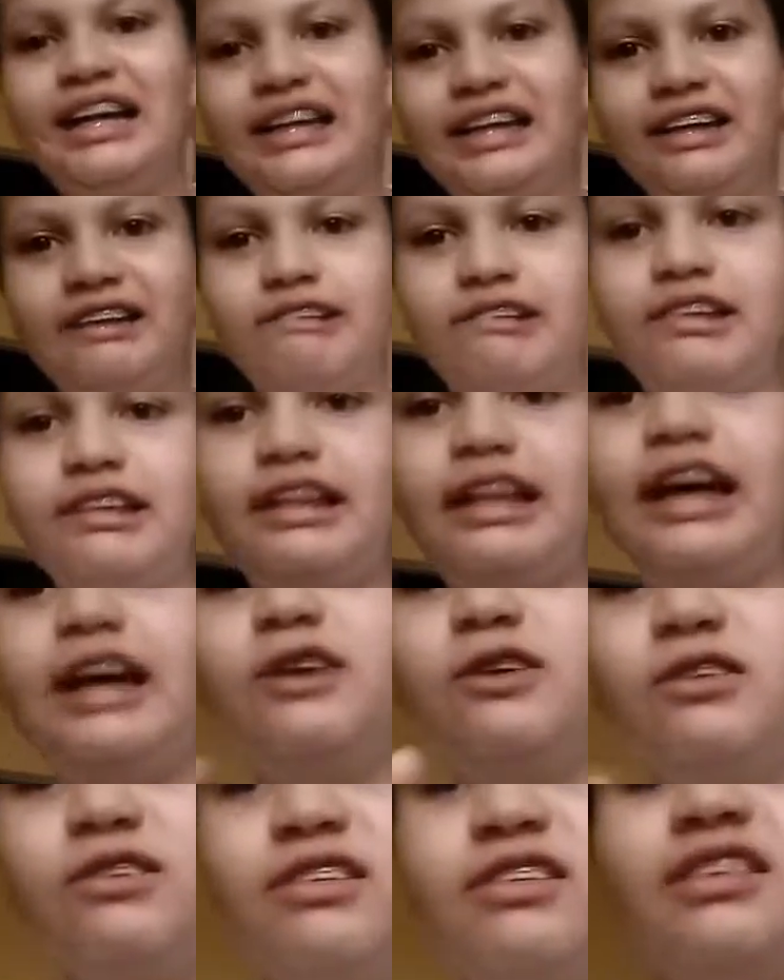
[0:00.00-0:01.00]
guys.
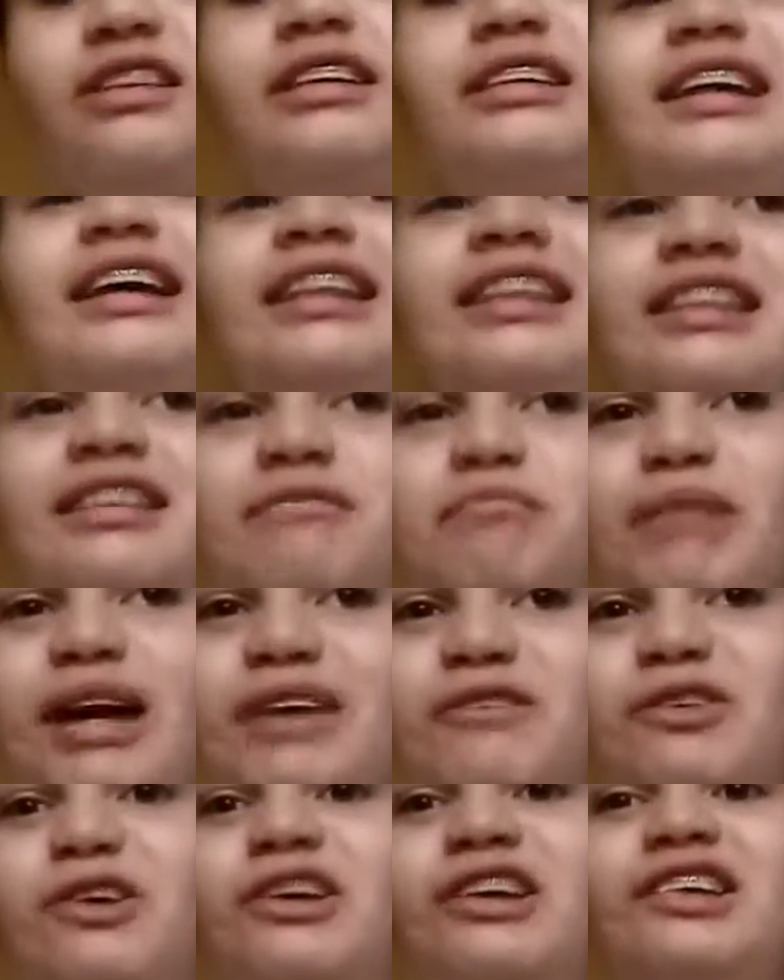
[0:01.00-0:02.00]
Now
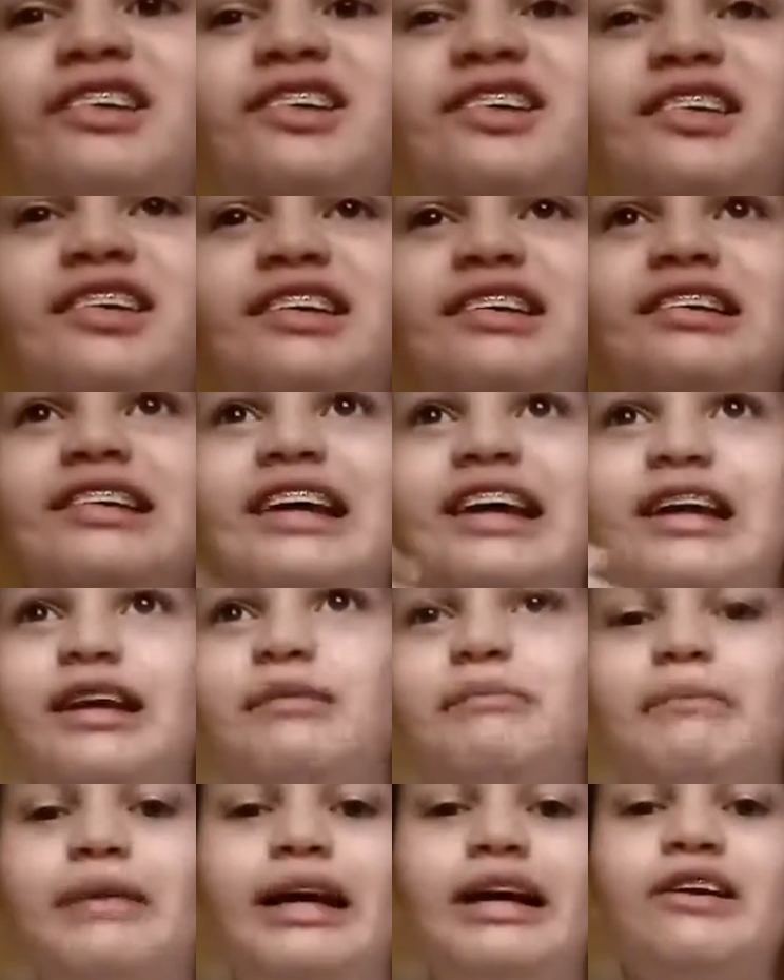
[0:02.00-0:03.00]
my voice is
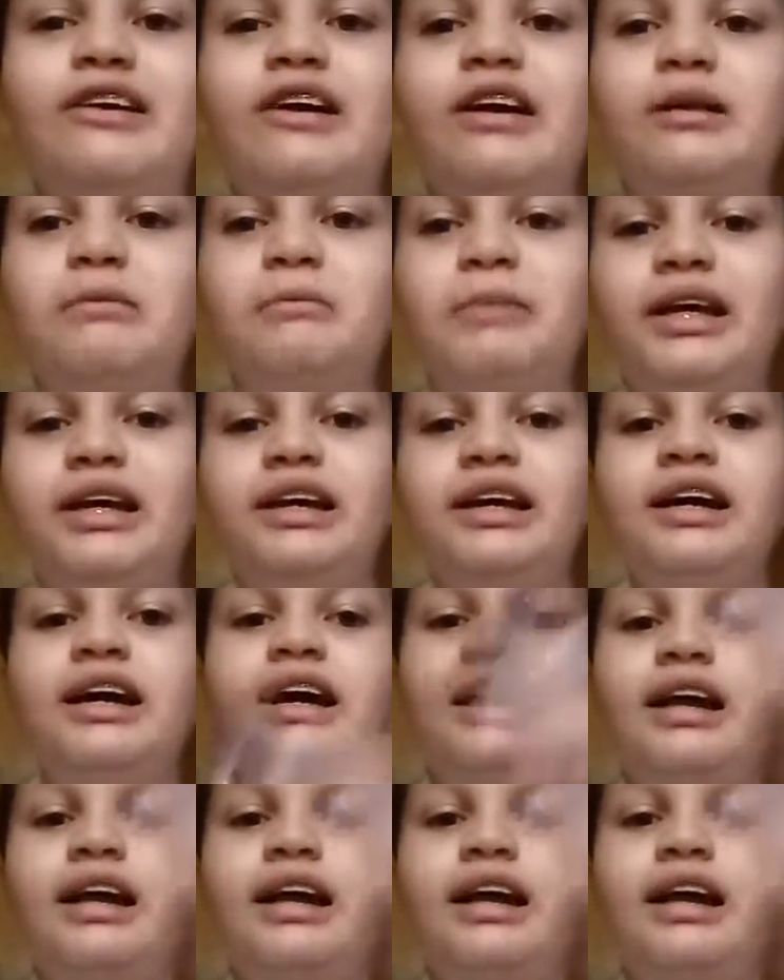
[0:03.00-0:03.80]
getting better on me.